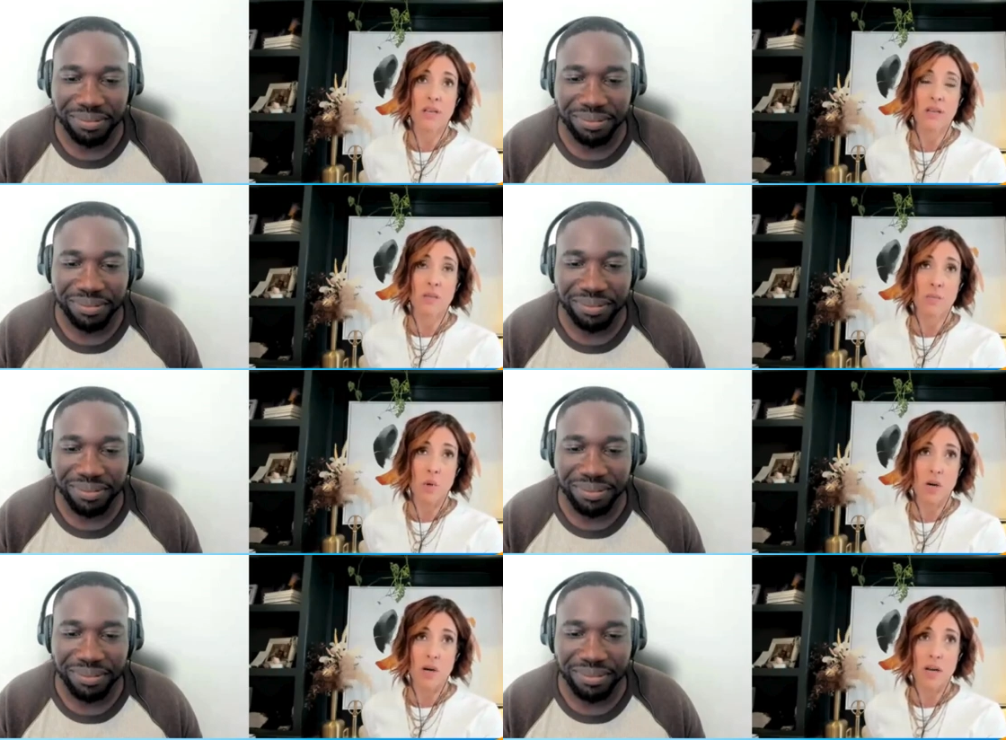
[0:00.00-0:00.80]
Speaker 1: the
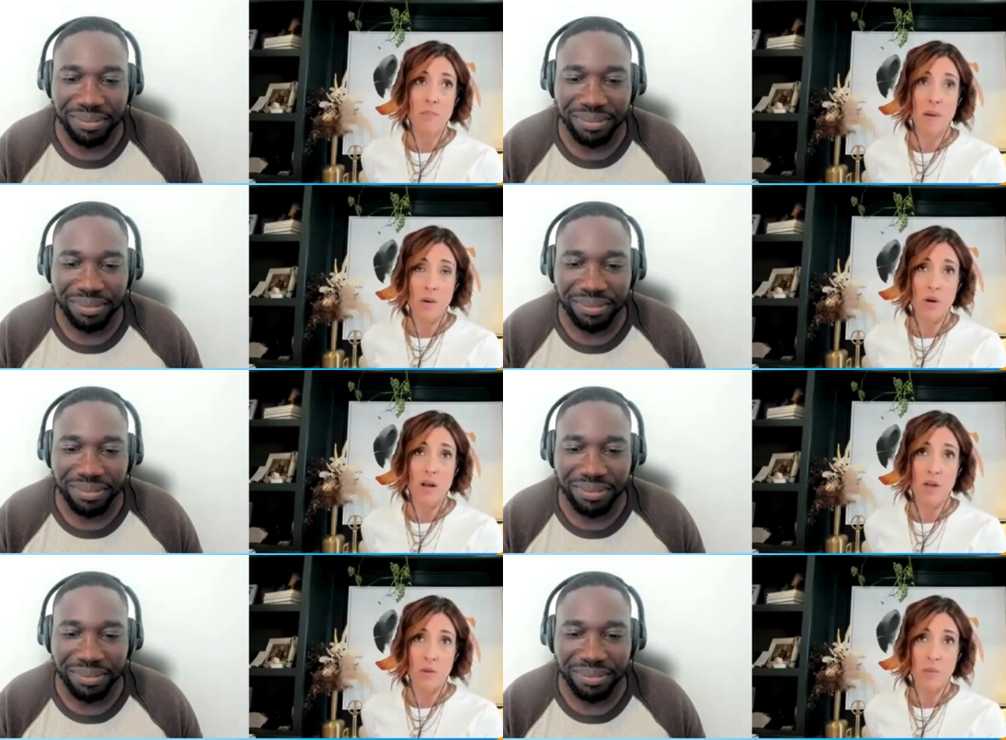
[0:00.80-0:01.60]
more
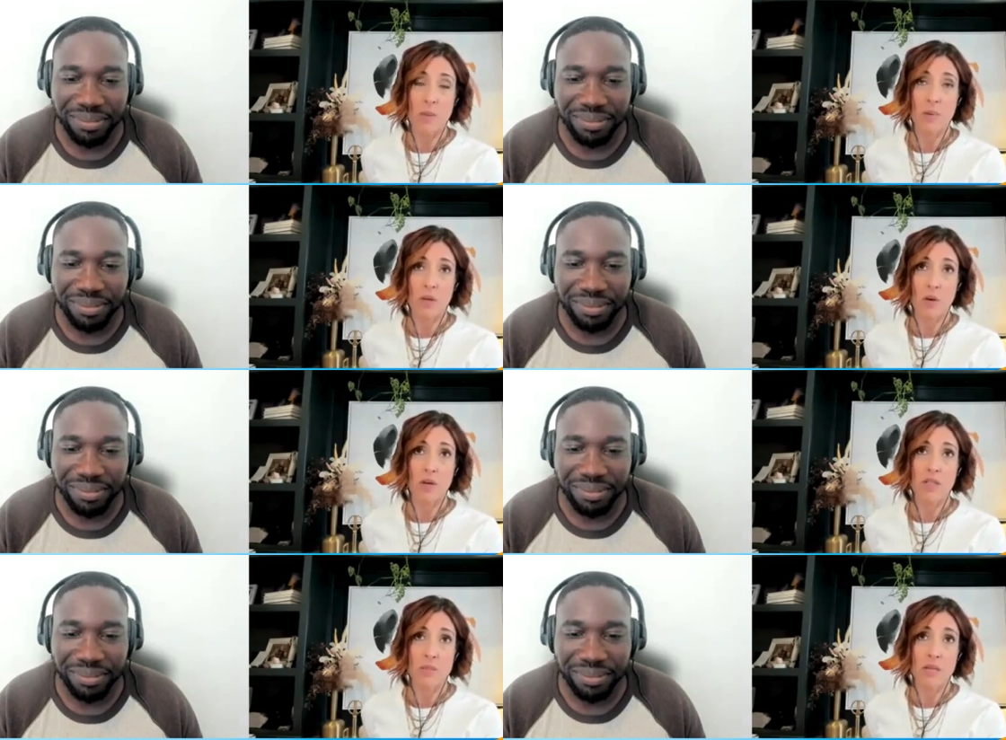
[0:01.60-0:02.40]
empowered other people are
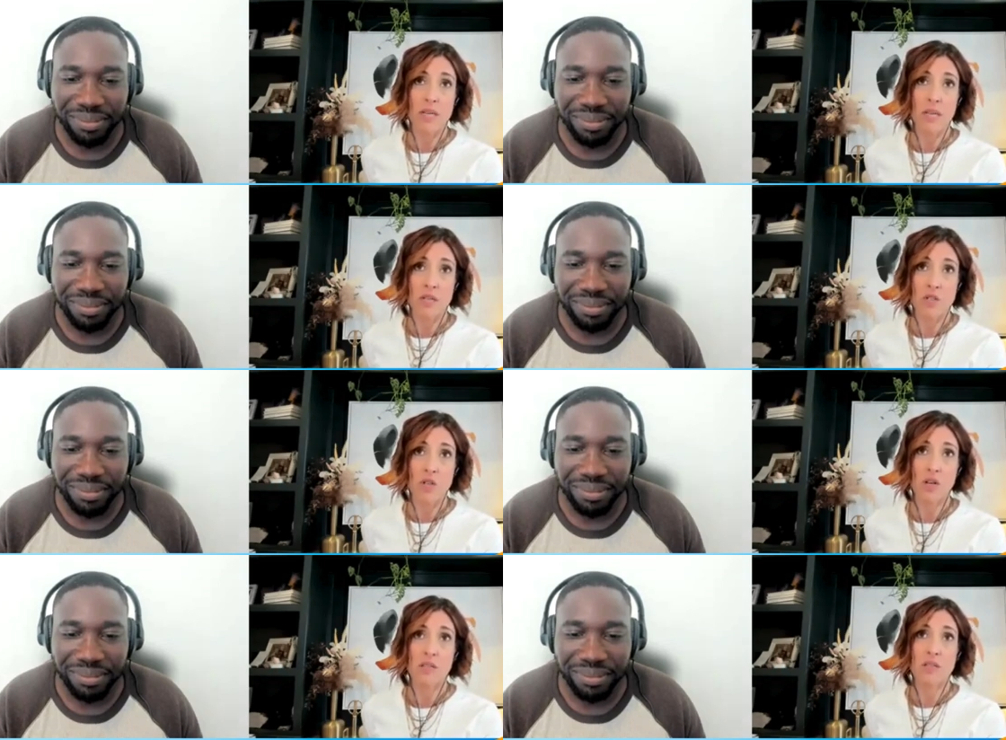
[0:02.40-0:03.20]
going to be in
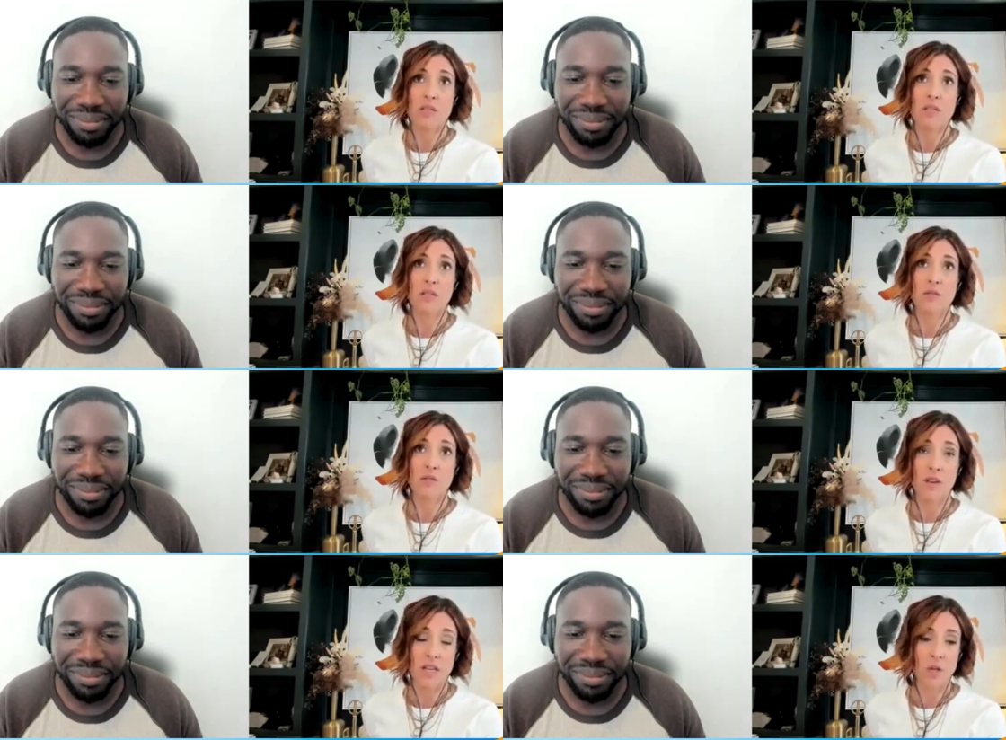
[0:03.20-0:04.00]
just
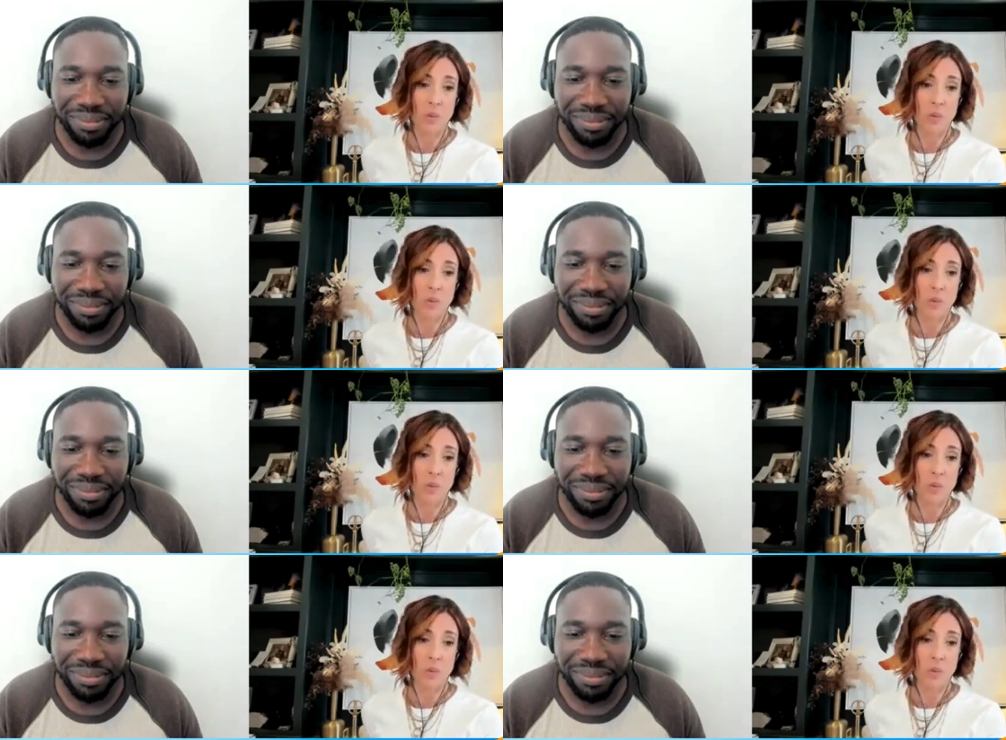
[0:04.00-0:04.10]
finding